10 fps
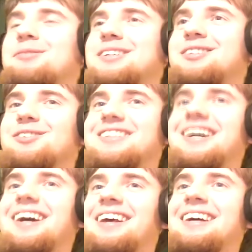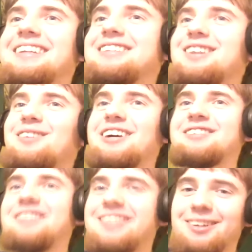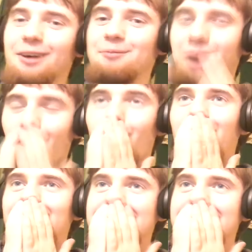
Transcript: makes me so sad. This song makes me tear up. No.